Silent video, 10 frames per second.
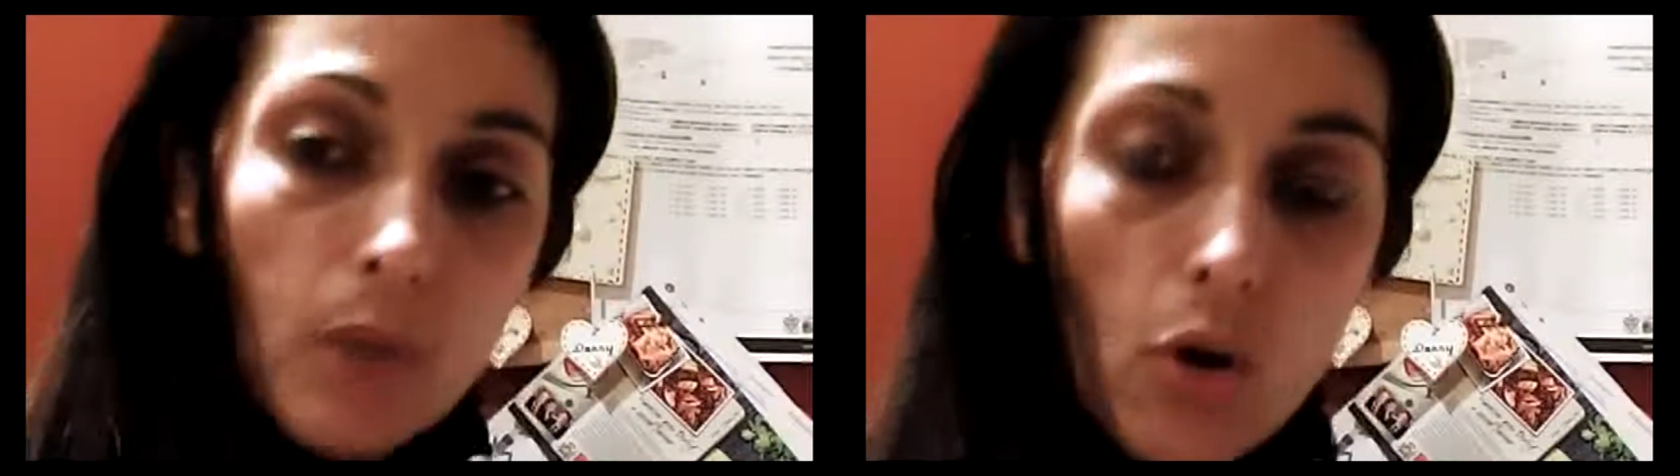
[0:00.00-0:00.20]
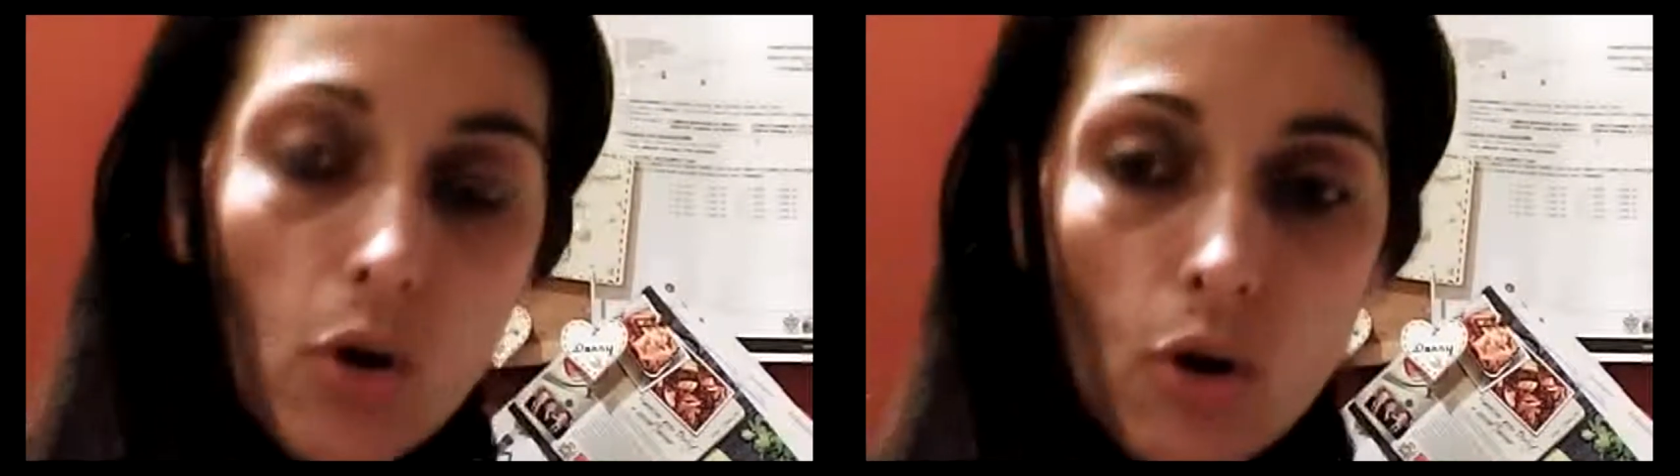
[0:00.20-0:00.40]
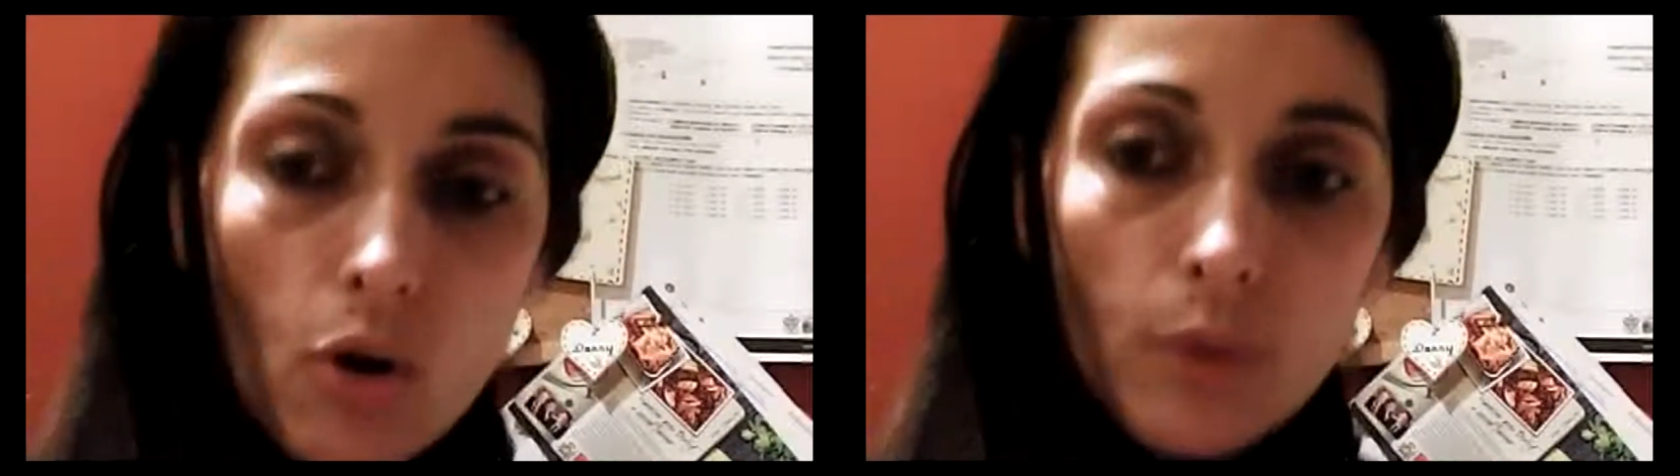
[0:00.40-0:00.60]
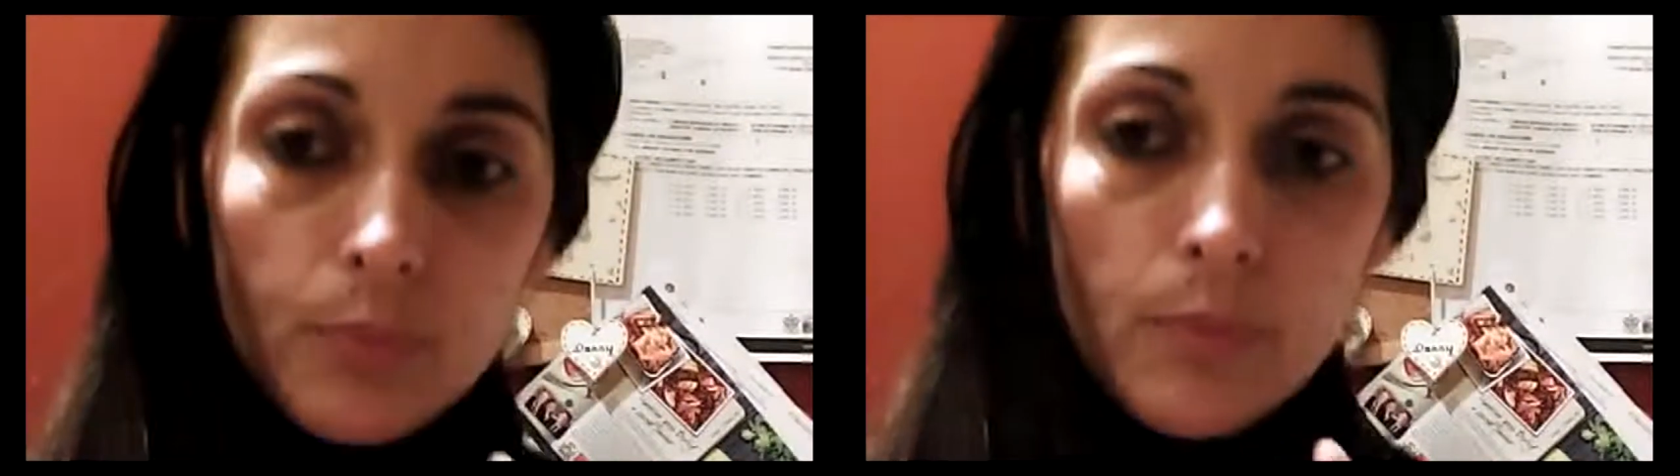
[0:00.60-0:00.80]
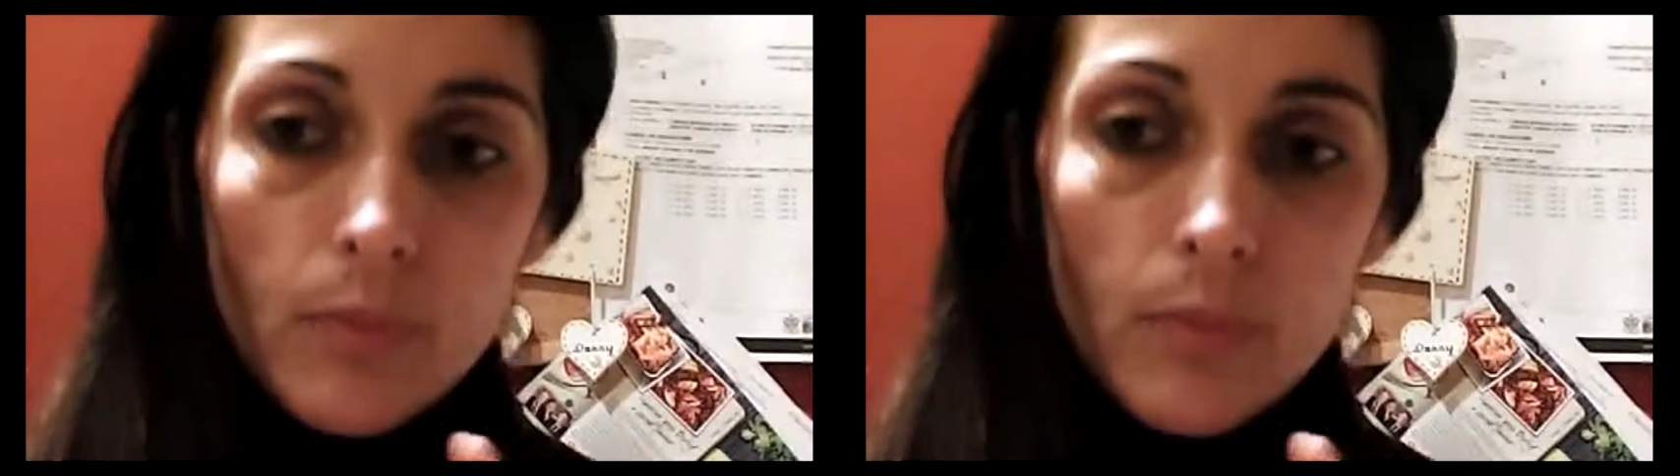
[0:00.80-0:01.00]
or
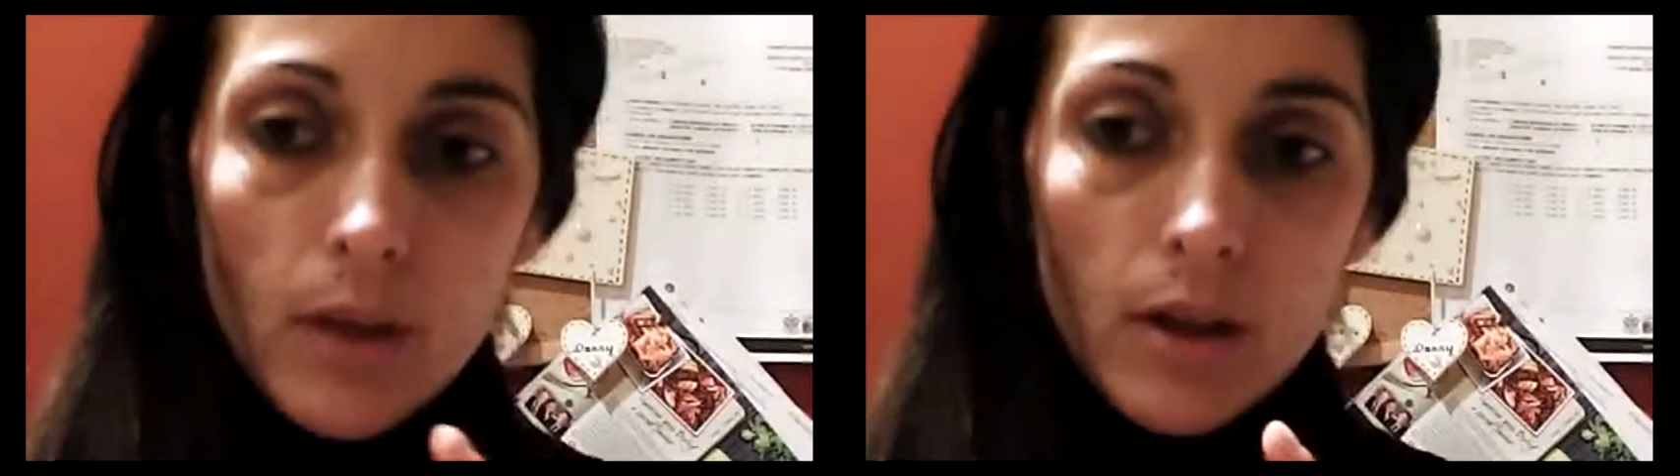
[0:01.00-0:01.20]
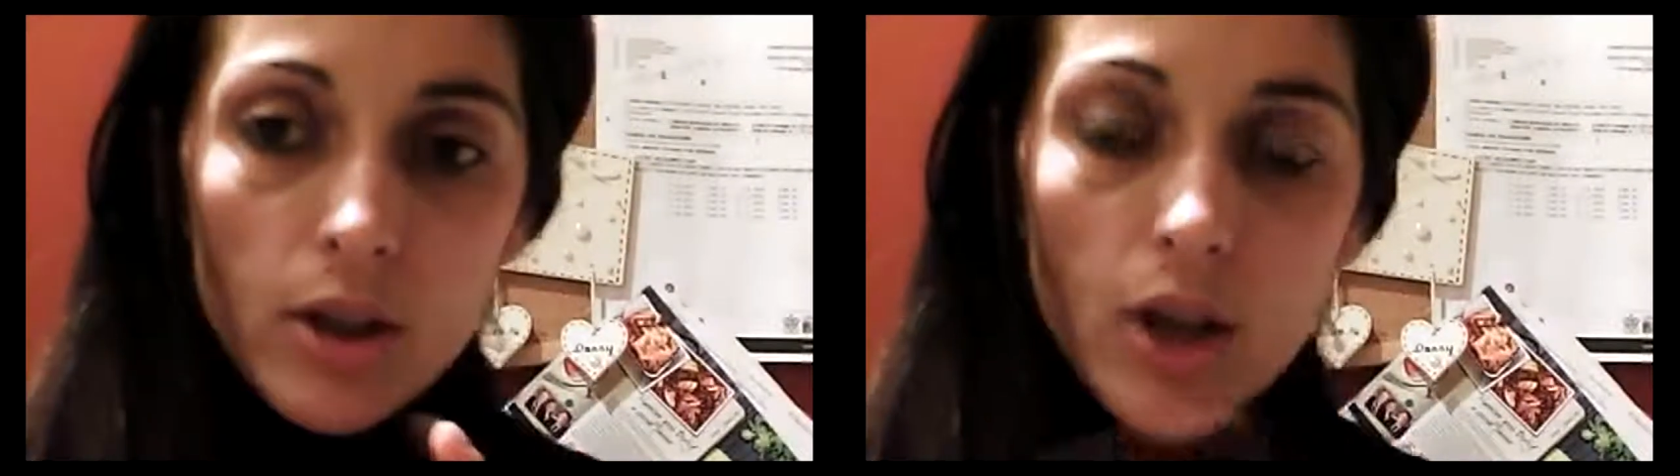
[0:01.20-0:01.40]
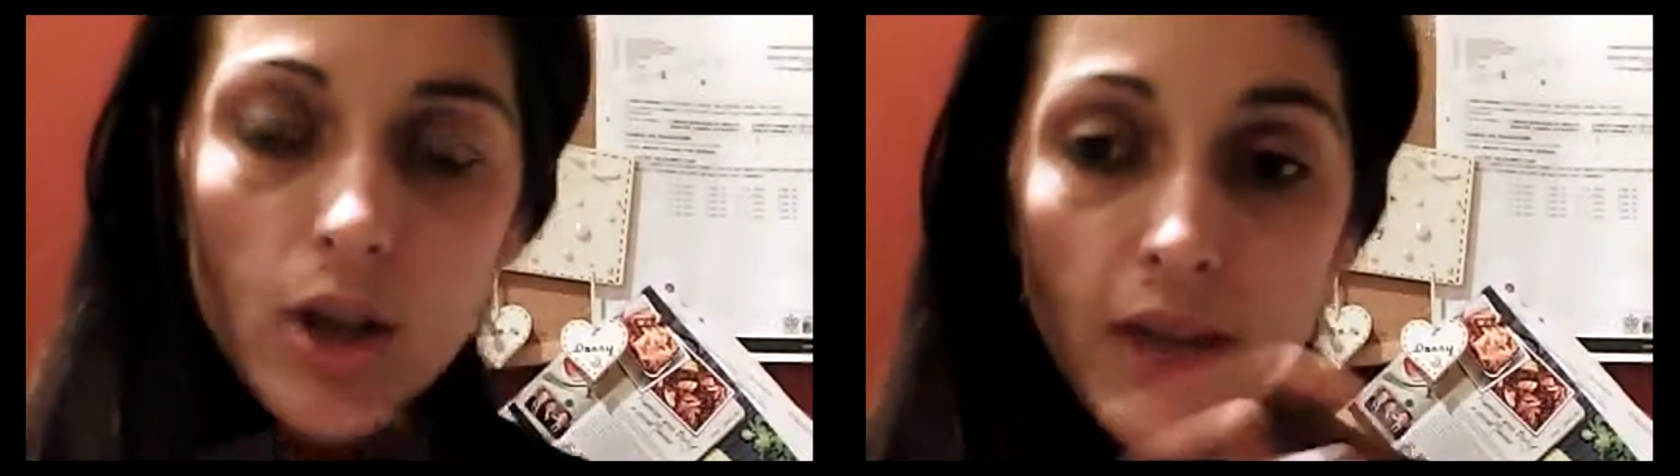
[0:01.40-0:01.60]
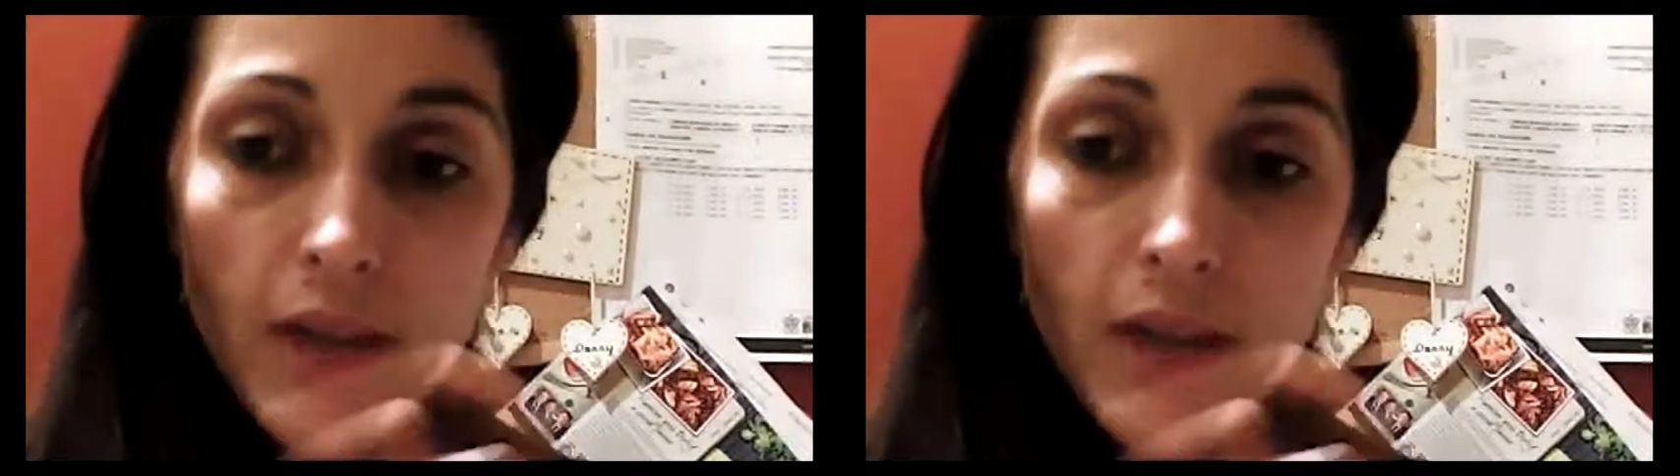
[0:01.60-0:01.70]
you know, think